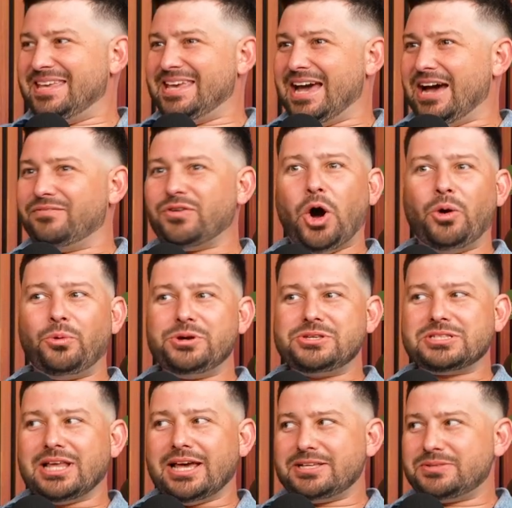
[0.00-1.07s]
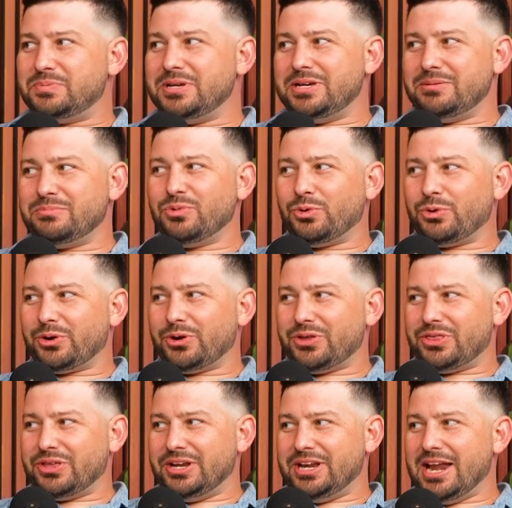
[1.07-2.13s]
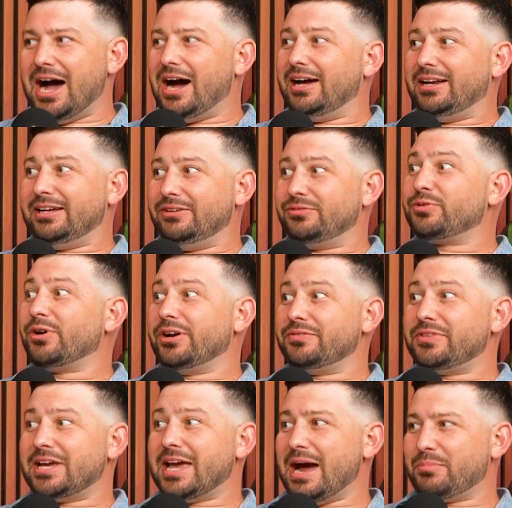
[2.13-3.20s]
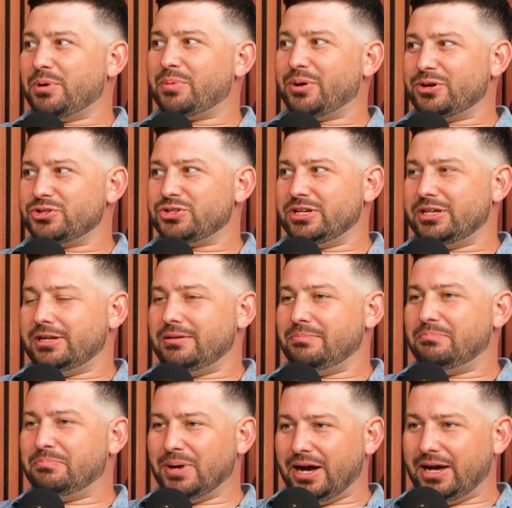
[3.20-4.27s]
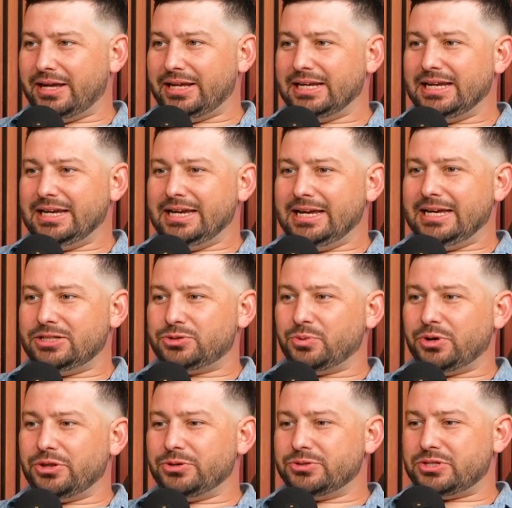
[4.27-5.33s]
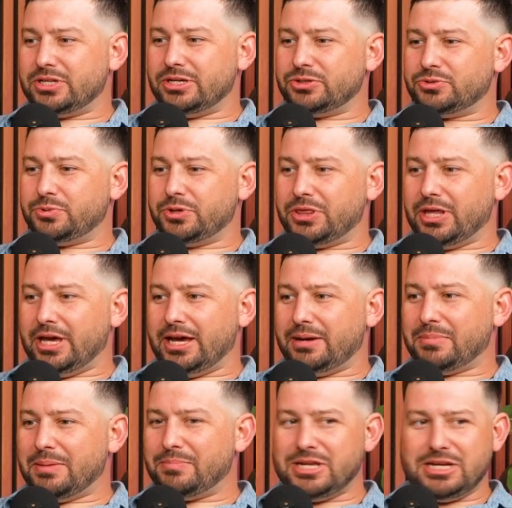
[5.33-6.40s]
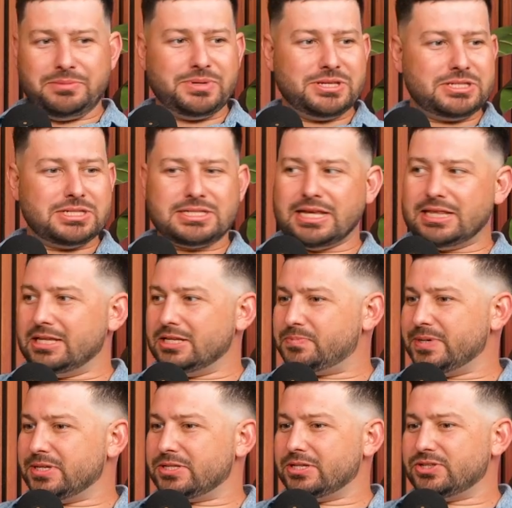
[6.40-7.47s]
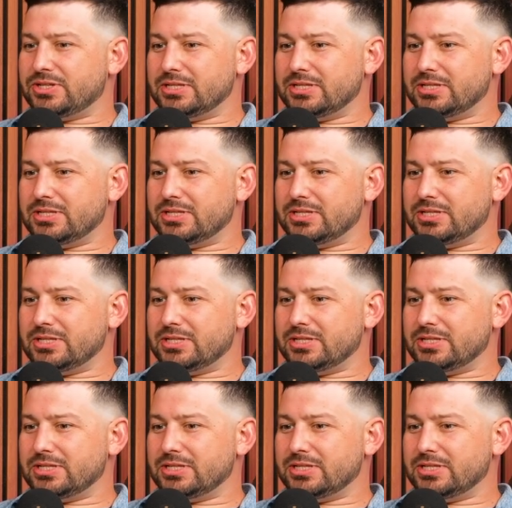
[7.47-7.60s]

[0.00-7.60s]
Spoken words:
Yeah, I've always liked being more the not in front of the camera person, but it's one of those things with like my media business and this business.